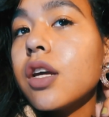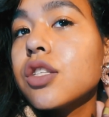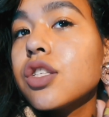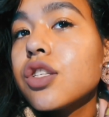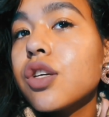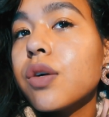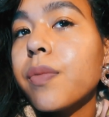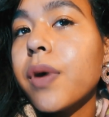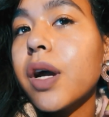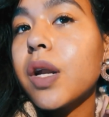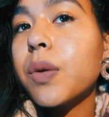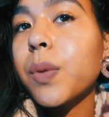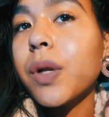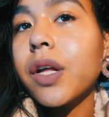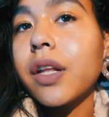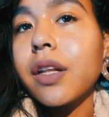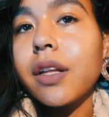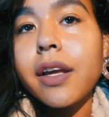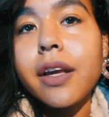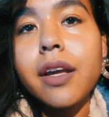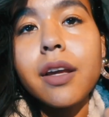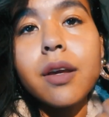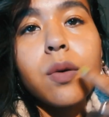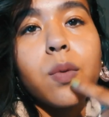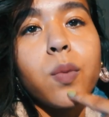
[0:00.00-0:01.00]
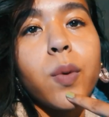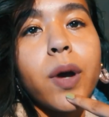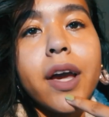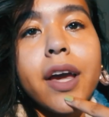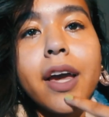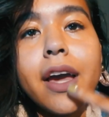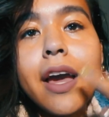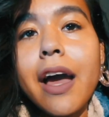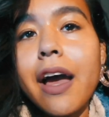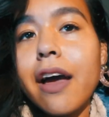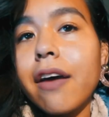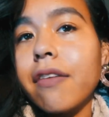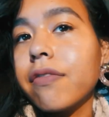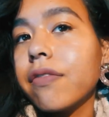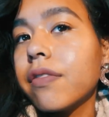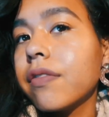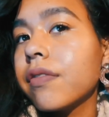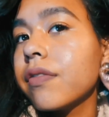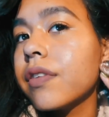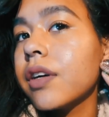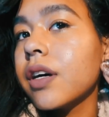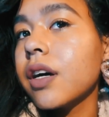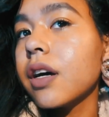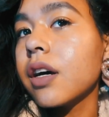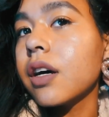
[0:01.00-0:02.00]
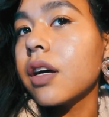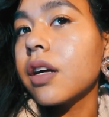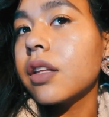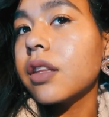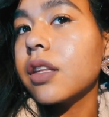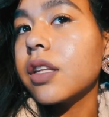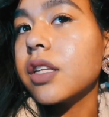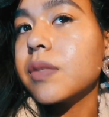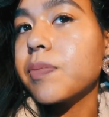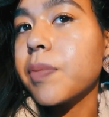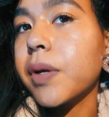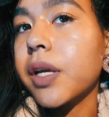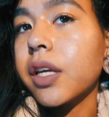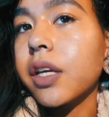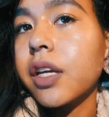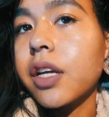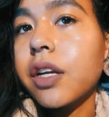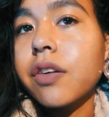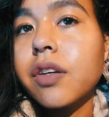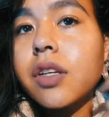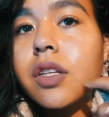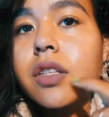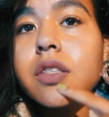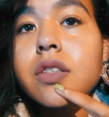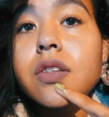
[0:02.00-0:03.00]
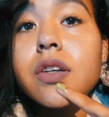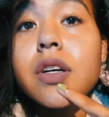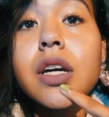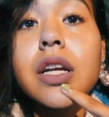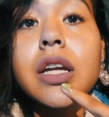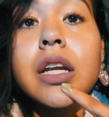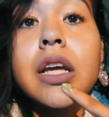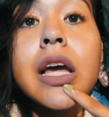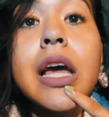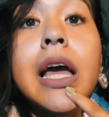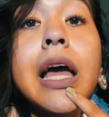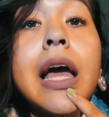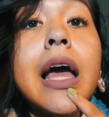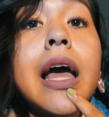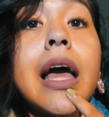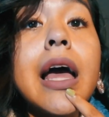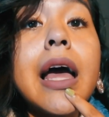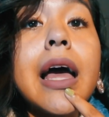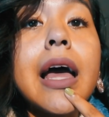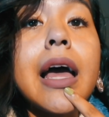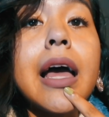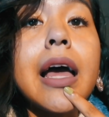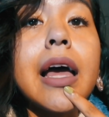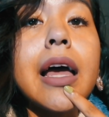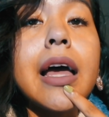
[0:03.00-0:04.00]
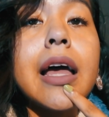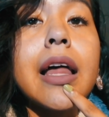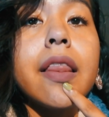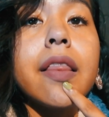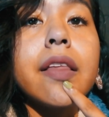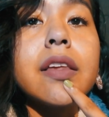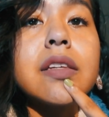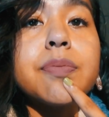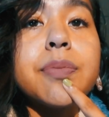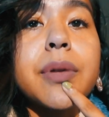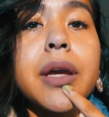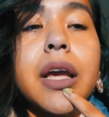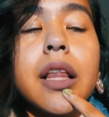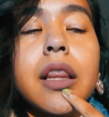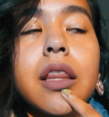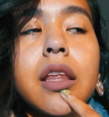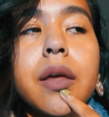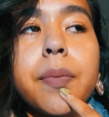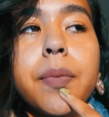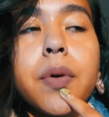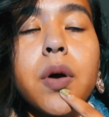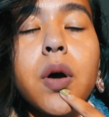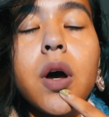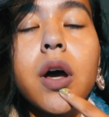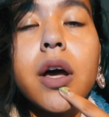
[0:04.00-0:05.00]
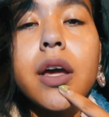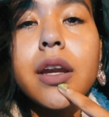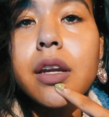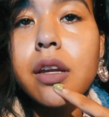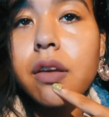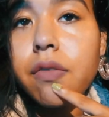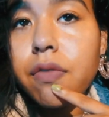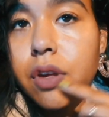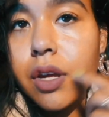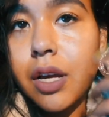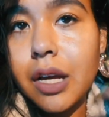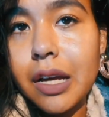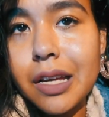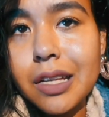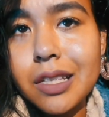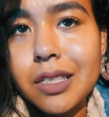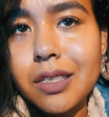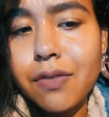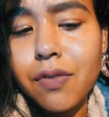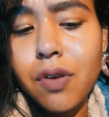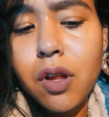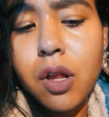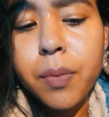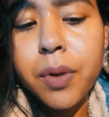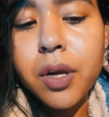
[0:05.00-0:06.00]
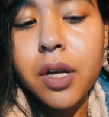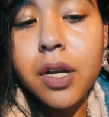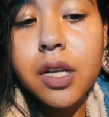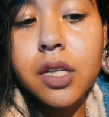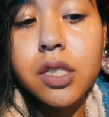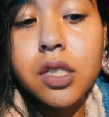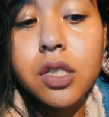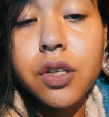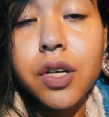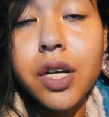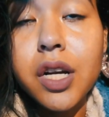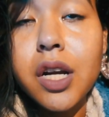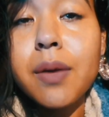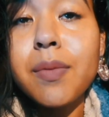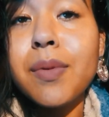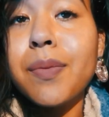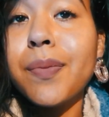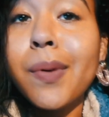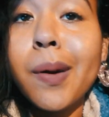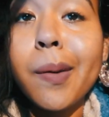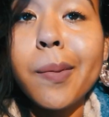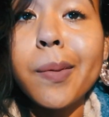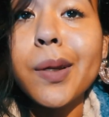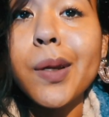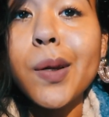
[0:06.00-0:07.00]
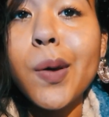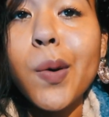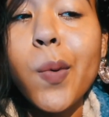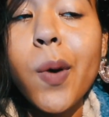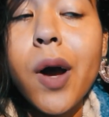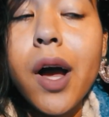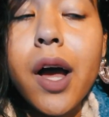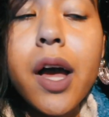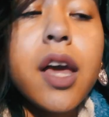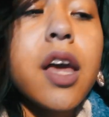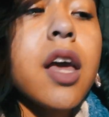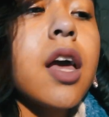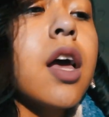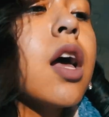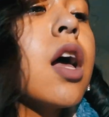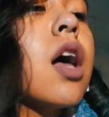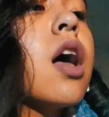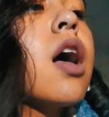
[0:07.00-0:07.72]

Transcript: Don't mind while I, why I have uh, these pink earrings on and this pink lip on. If you guys follow me on Instagram, probably know why.